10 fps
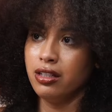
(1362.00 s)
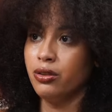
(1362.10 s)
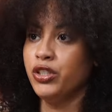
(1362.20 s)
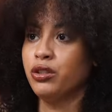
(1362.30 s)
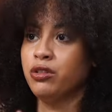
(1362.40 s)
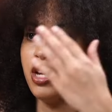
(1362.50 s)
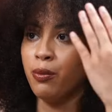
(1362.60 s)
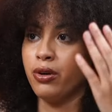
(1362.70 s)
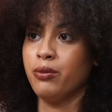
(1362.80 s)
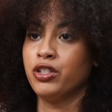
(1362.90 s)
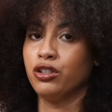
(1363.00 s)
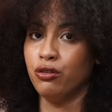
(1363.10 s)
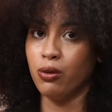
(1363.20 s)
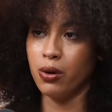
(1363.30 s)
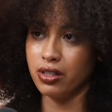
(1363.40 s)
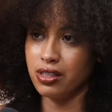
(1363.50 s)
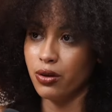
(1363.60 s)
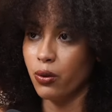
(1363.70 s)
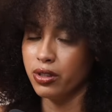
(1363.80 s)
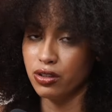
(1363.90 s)
we should separate, we should divorce. I'd
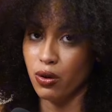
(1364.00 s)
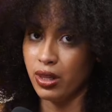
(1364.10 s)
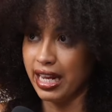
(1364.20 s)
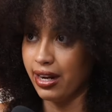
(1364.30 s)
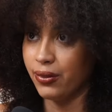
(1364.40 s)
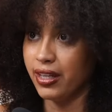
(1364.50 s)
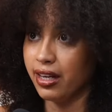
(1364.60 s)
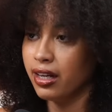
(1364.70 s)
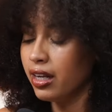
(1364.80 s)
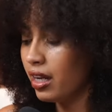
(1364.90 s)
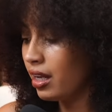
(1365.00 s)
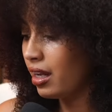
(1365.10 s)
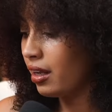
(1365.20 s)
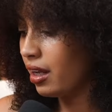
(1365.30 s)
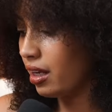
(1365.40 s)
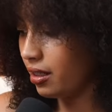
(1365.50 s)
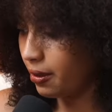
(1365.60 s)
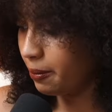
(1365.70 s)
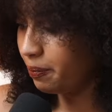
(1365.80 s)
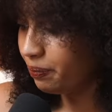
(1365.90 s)
always throw that out there.
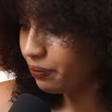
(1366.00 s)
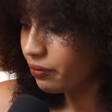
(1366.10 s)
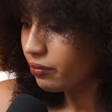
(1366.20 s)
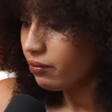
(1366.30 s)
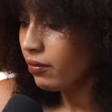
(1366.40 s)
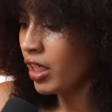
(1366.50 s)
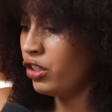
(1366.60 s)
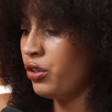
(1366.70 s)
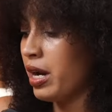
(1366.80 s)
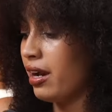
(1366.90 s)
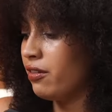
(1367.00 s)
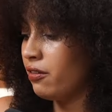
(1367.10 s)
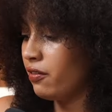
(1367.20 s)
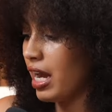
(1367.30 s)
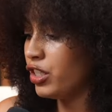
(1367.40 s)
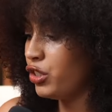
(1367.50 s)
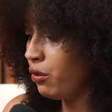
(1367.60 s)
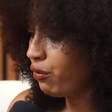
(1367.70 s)
Um, do you have a, uh, do you